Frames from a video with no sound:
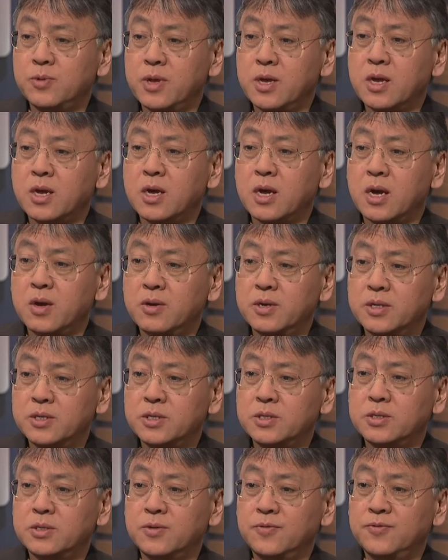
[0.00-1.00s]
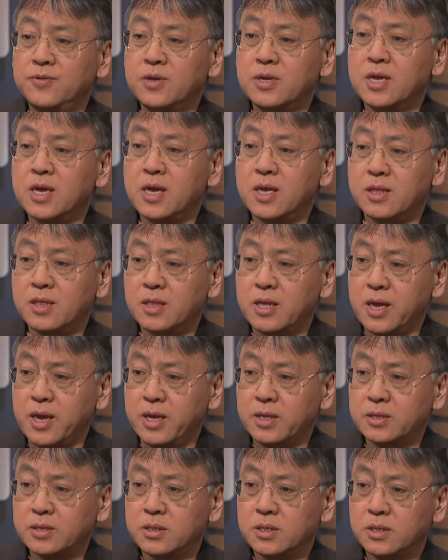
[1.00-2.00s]
were encouraged to forget
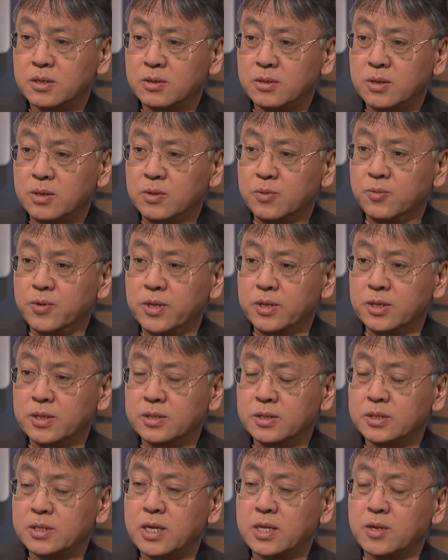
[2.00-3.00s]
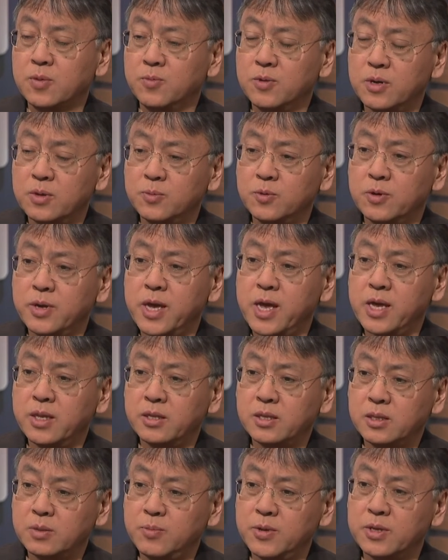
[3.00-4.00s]
that when the Second World War
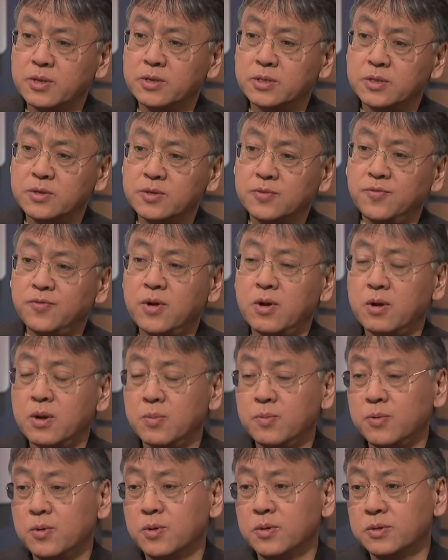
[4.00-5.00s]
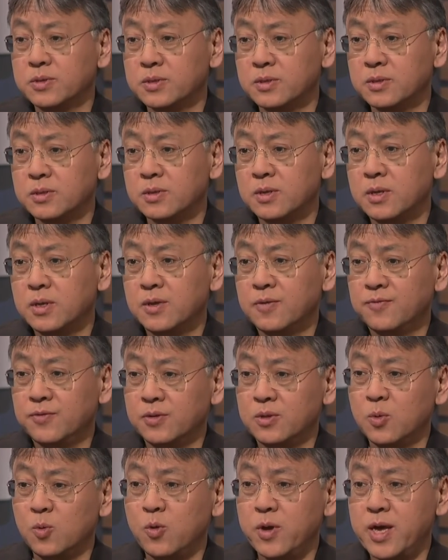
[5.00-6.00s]
ended because it was very important
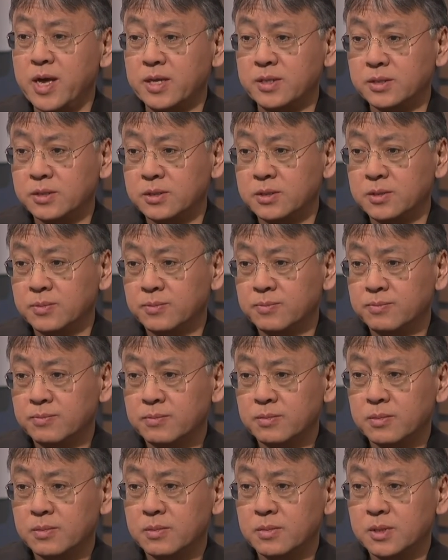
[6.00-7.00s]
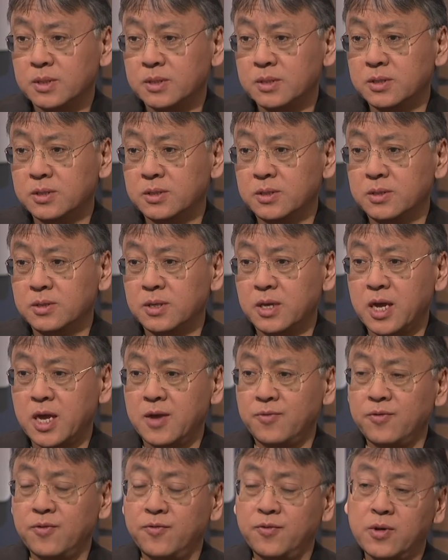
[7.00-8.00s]
for the West to
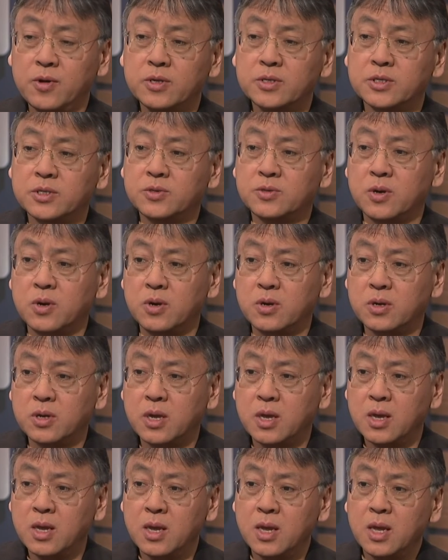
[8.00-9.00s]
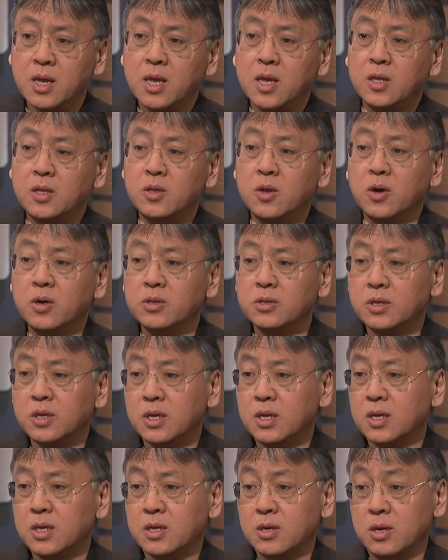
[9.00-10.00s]
have a very strong
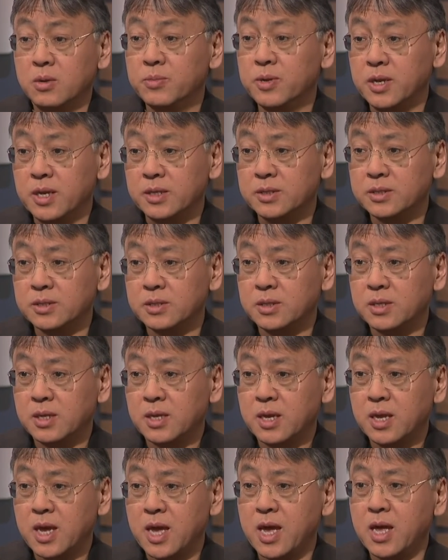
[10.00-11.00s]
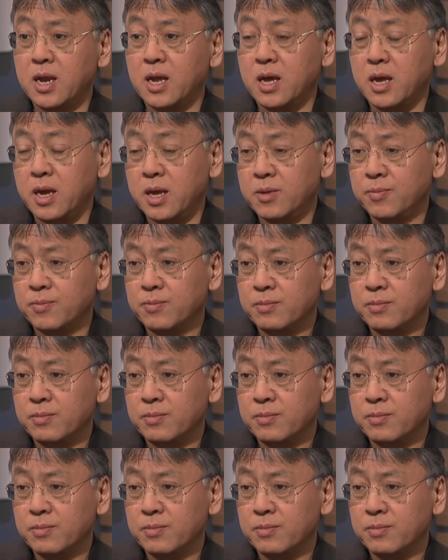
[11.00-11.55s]
non-communist ally